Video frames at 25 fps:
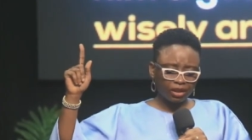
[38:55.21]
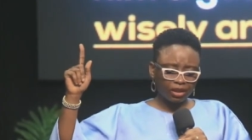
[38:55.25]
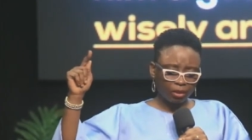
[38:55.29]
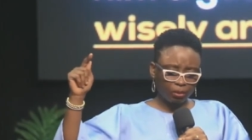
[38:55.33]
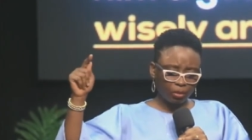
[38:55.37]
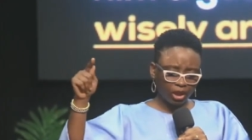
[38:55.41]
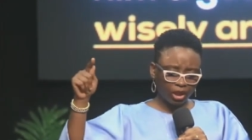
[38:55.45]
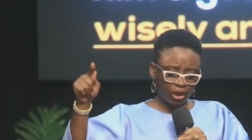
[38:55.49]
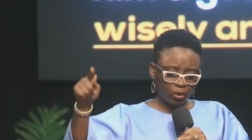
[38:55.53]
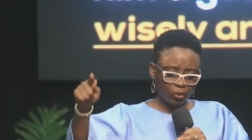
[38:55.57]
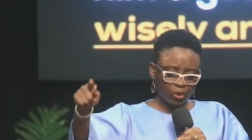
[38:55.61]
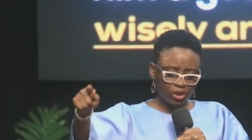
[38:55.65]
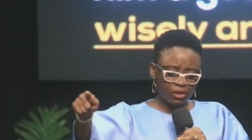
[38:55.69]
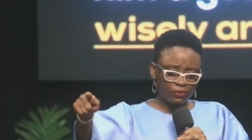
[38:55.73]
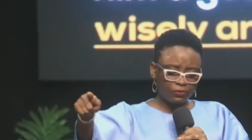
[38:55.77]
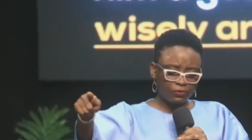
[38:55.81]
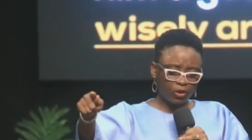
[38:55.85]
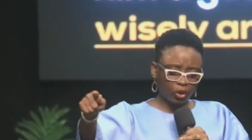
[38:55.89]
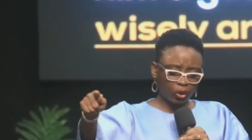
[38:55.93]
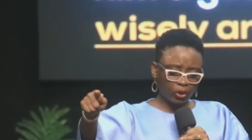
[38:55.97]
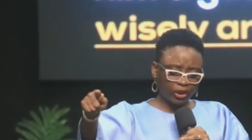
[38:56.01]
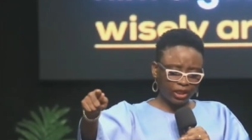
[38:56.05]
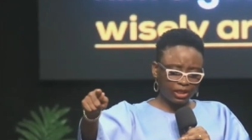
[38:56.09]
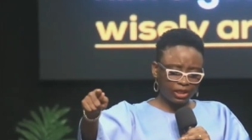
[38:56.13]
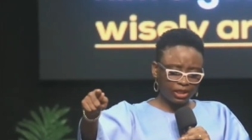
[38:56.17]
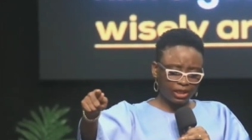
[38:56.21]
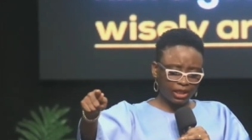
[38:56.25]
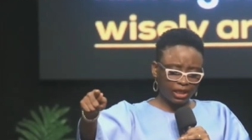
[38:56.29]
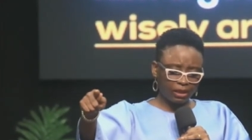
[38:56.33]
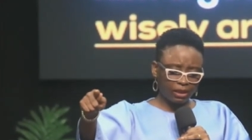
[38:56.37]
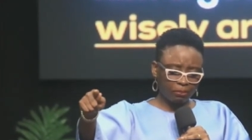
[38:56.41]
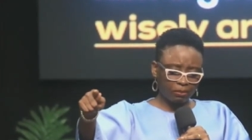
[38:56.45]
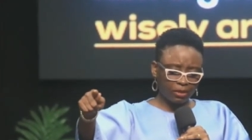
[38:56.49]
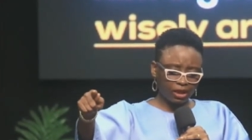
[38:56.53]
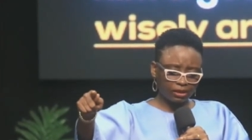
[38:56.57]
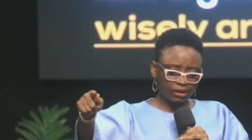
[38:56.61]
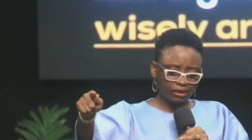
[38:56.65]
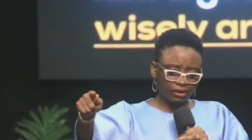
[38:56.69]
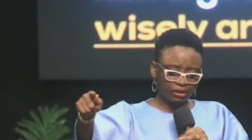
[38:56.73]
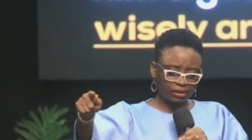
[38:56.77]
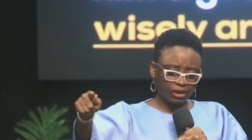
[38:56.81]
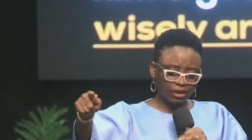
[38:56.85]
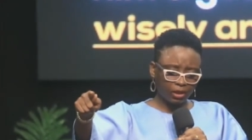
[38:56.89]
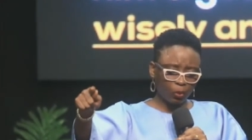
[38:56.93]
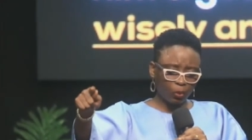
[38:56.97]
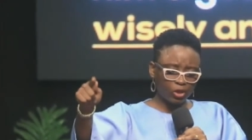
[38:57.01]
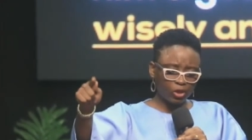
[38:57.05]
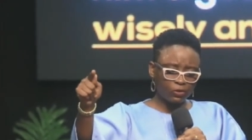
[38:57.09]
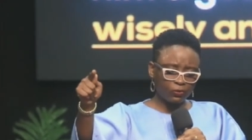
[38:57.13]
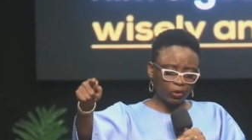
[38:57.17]
But he was following a man, he
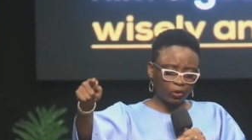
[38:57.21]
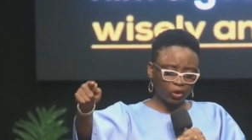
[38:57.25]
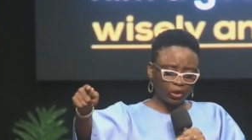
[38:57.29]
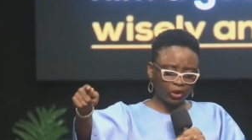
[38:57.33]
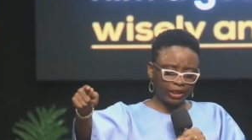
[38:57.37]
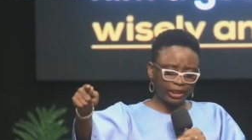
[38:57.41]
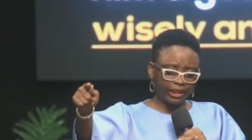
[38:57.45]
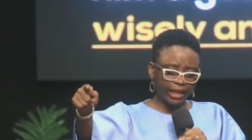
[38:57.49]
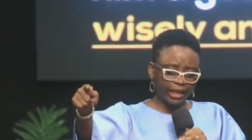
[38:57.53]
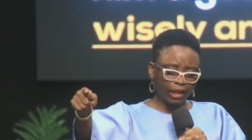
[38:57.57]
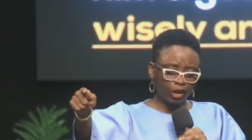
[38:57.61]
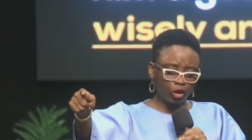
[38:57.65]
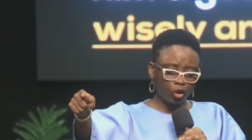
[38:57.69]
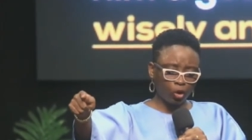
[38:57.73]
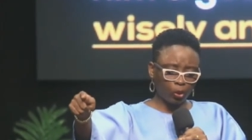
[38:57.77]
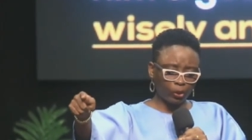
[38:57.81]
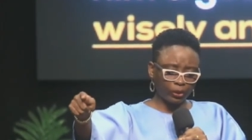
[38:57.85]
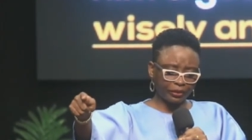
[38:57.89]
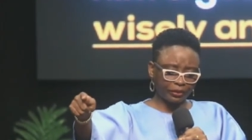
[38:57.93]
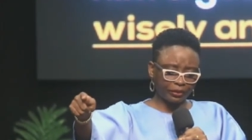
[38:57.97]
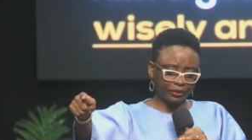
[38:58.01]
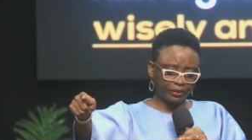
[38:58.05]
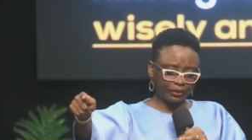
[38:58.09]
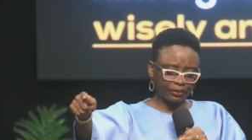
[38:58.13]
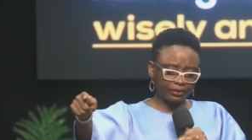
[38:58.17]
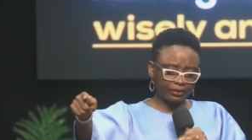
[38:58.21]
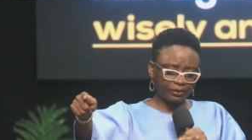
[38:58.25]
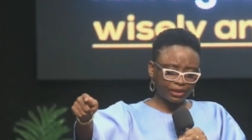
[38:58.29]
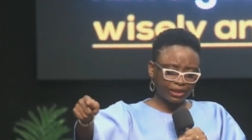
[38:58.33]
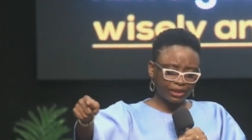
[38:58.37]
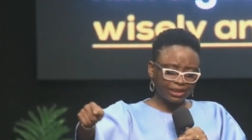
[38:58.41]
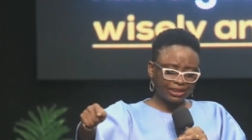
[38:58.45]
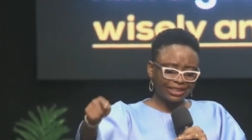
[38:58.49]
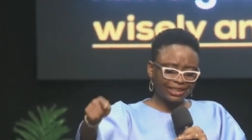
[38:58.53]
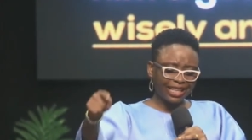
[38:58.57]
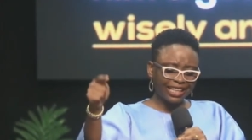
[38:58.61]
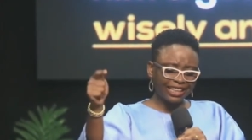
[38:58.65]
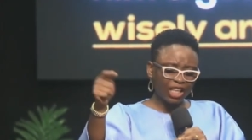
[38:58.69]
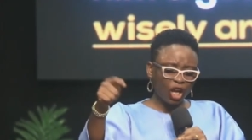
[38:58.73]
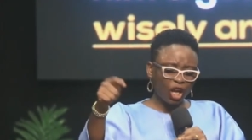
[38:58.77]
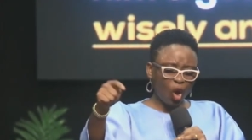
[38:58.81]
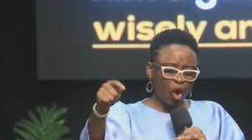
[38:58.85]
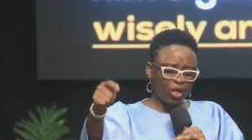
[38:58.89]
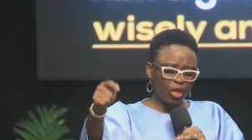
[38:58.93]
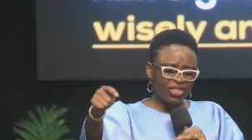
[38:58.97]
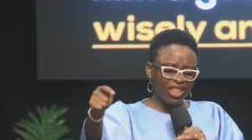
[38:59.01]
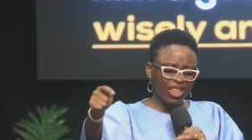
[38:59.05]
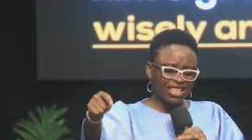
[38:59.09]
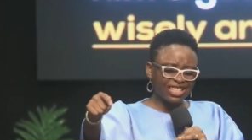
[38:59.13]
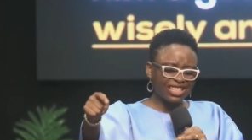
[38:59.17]
was following a God that the
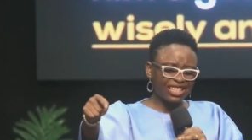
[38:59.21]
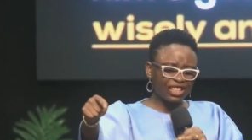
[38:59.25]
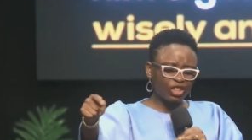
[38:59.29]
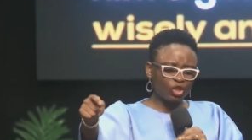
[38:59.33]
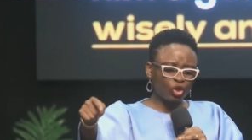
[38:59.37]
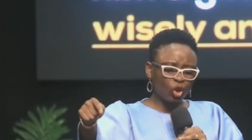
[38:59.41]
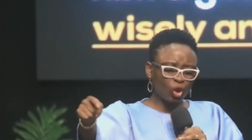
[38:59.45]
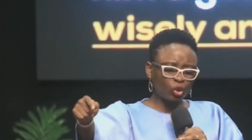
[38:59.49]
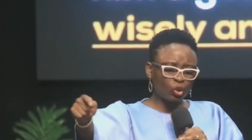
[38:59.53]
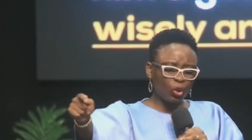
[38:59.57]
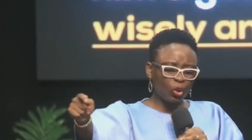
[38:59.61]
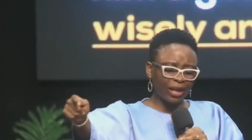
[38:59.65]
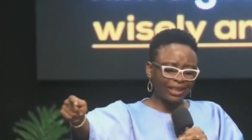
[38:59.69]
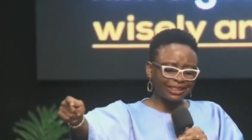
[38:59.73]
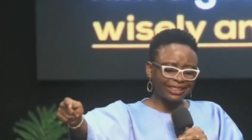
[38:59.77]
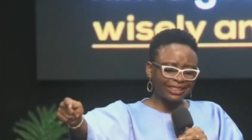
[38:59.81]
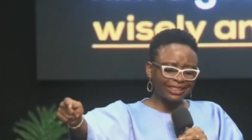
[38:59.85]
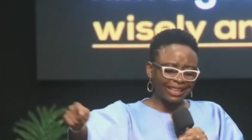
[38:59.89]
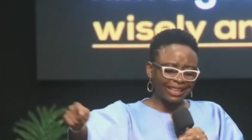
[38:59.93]
others did not know at